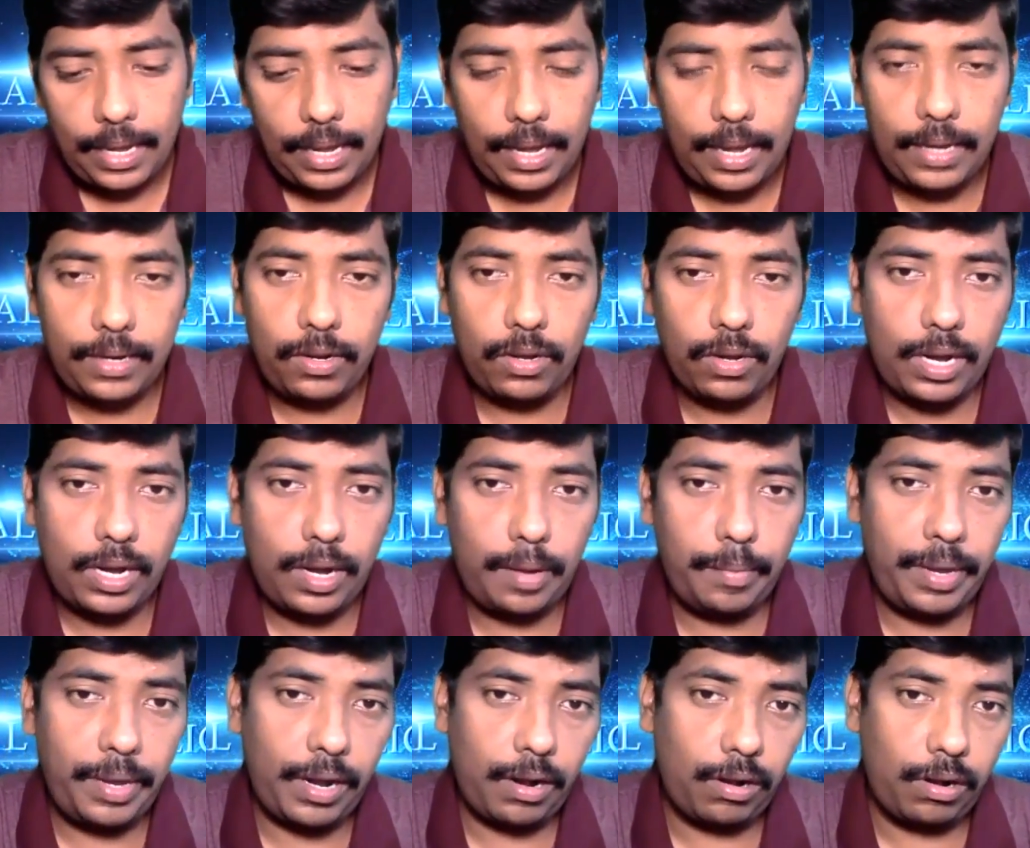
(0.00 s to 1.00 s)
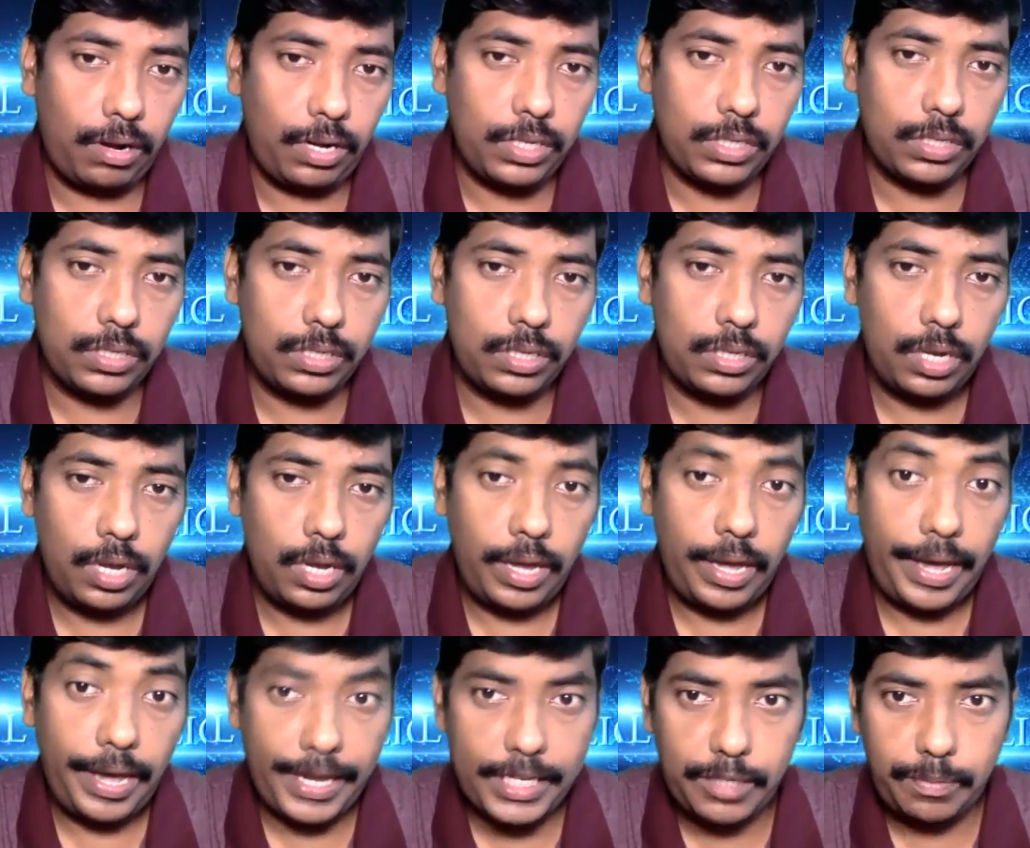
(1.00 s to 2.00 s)
and you come across
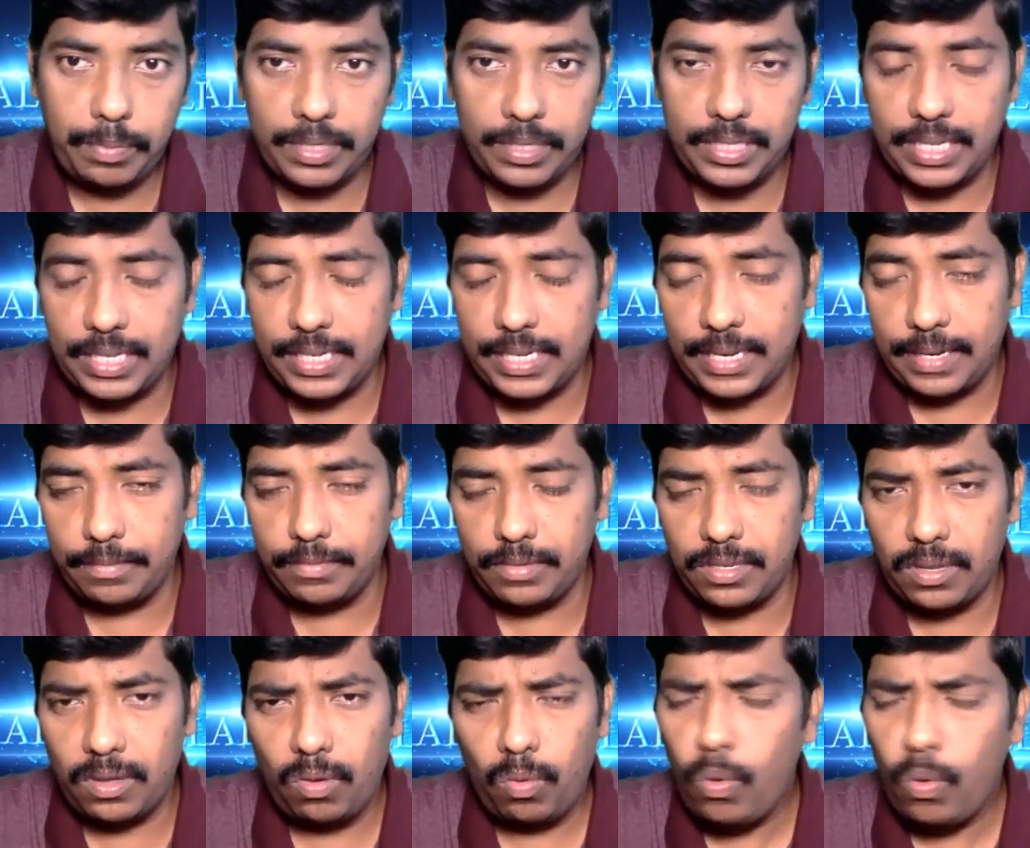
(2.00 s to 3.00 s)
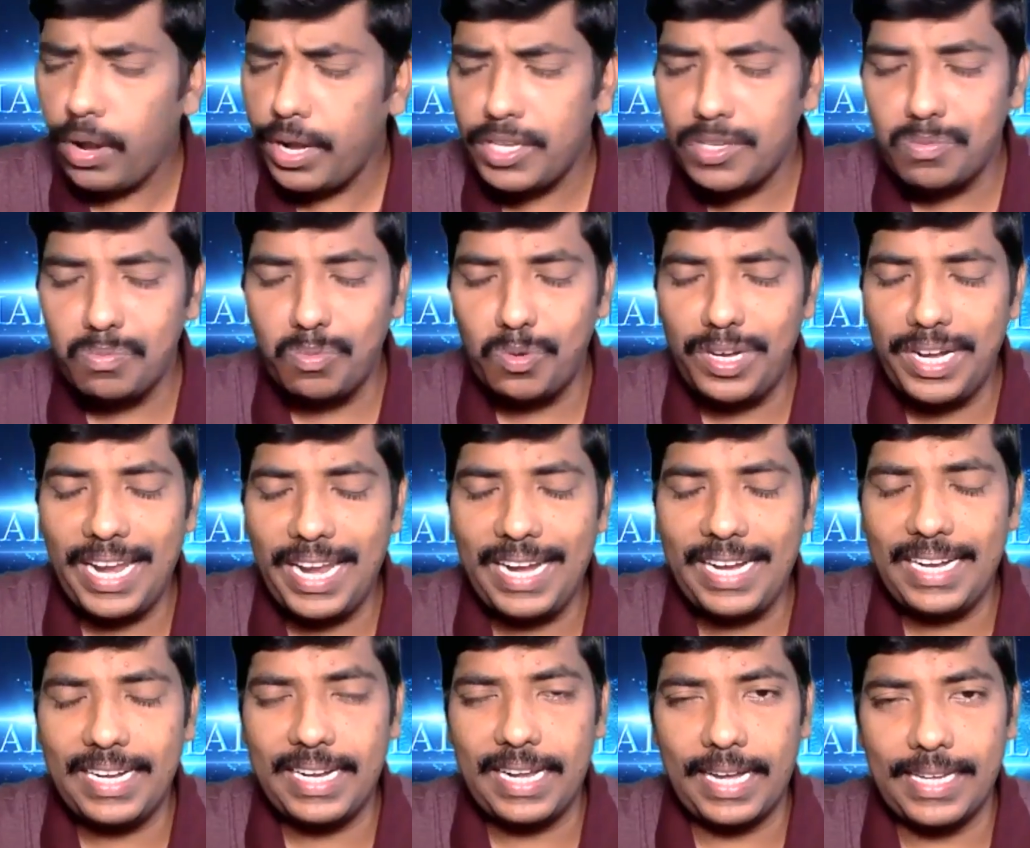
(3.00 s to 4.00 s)
expert systems. What is
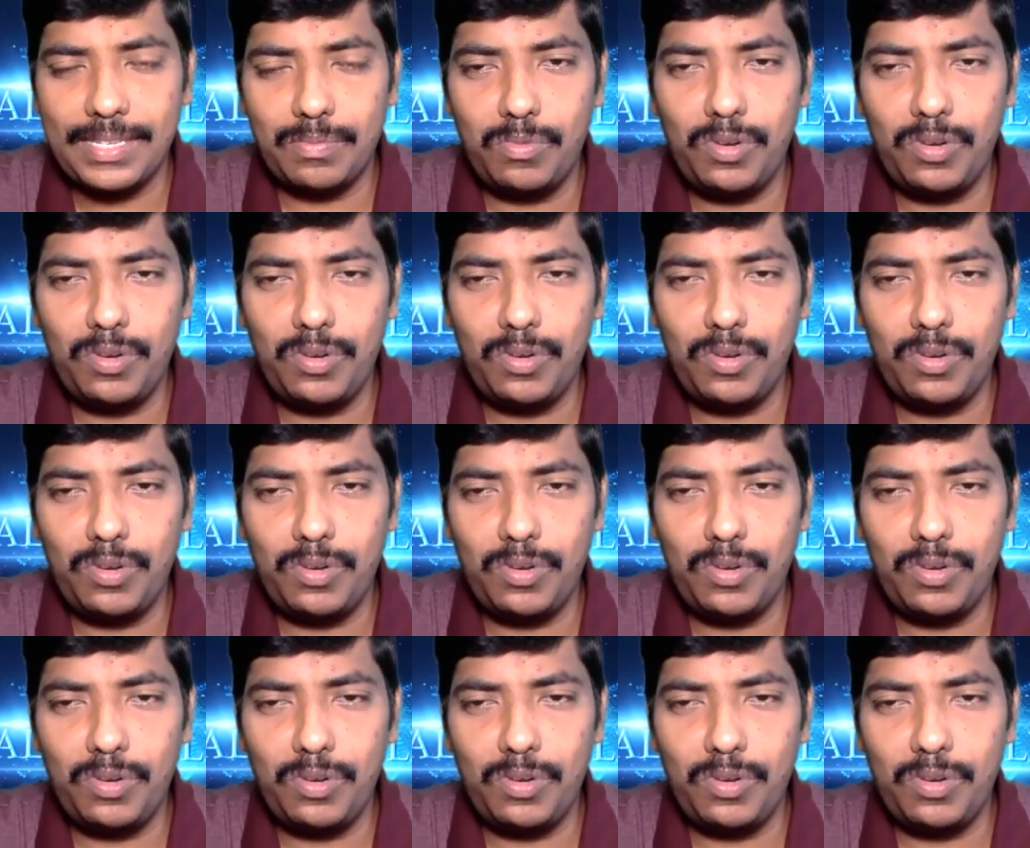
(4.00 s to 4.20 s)
mundane tasks?